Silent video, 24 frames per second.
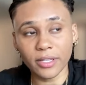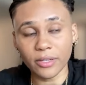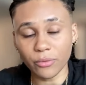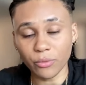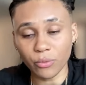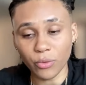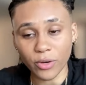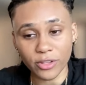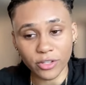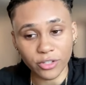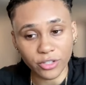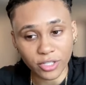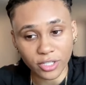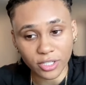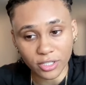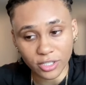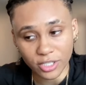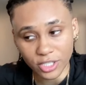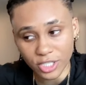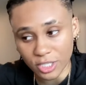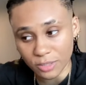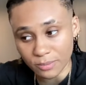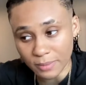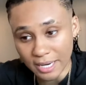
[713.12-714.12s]
whether
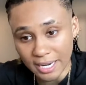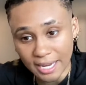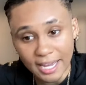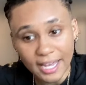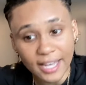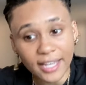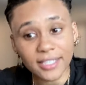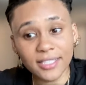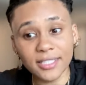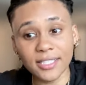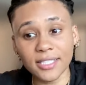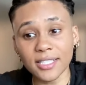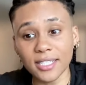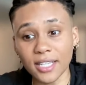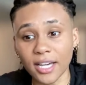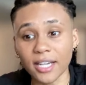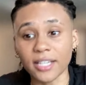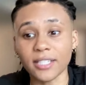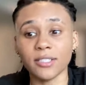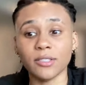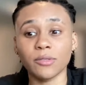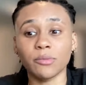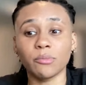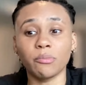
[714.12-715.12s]
she's my ex,
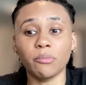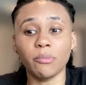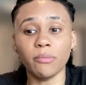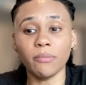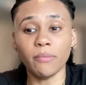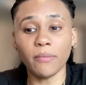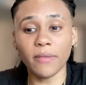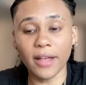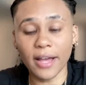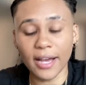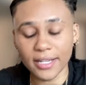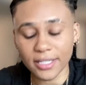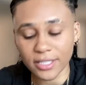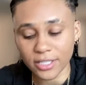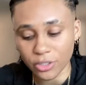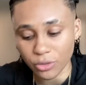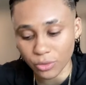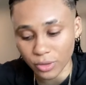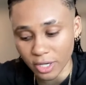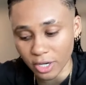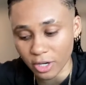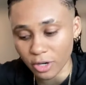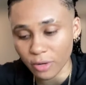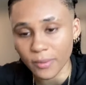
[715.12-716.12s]
yes, I still
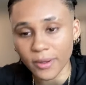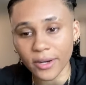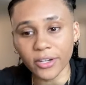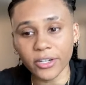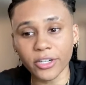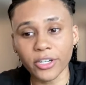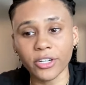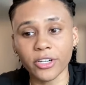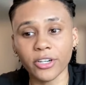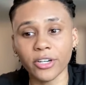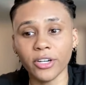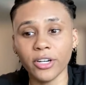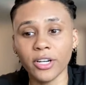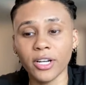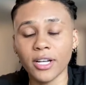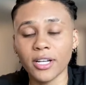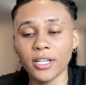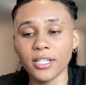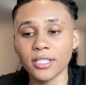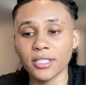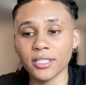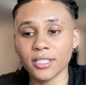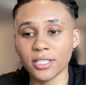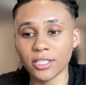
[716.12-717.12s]
care about her.
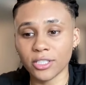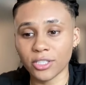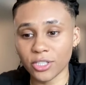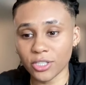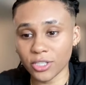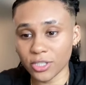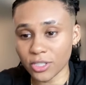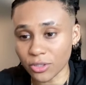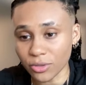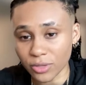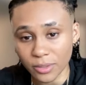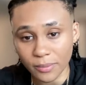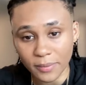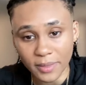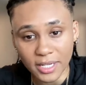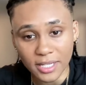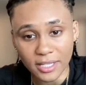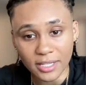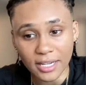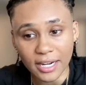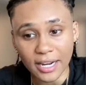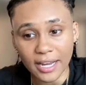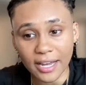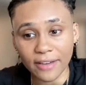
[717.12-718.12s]
So she's still somebody
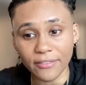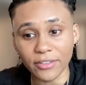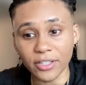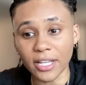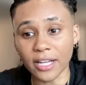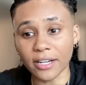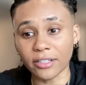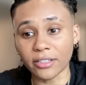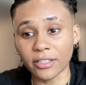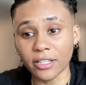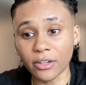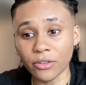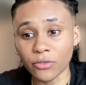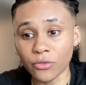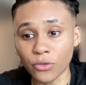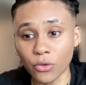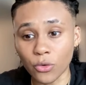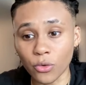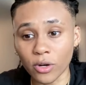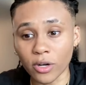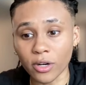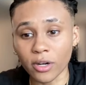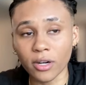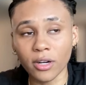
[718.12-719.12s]
that I have a lot of love
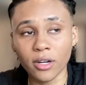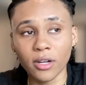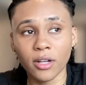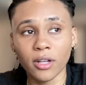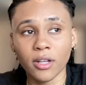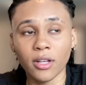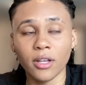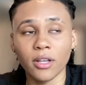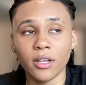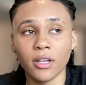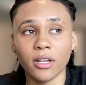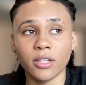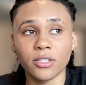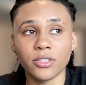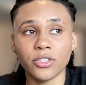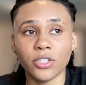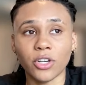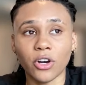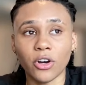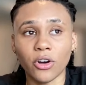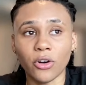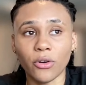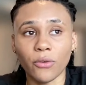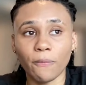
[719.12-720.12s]
for.
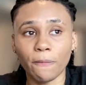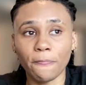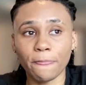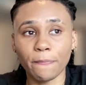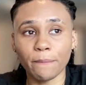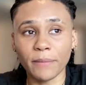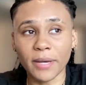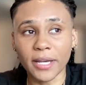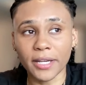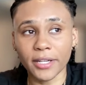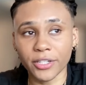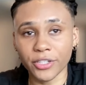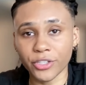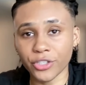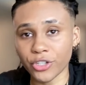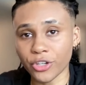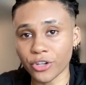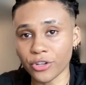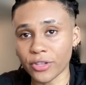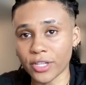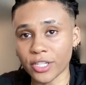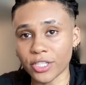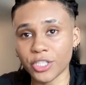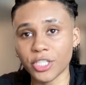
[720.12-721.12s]
So making
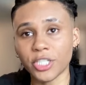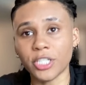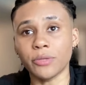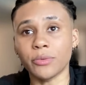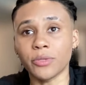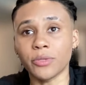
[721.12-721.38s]
sure that she